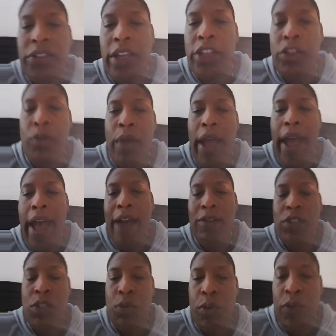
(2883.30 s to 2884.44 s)
that you have
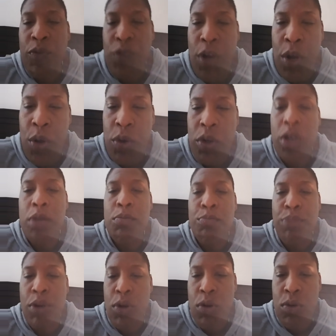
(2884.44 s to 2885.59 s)
to invoke.
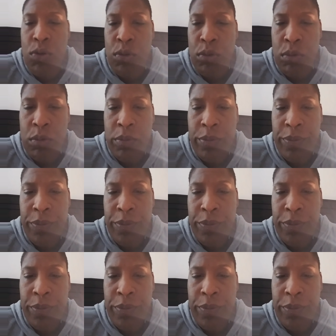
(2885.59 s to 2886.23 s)
Boom.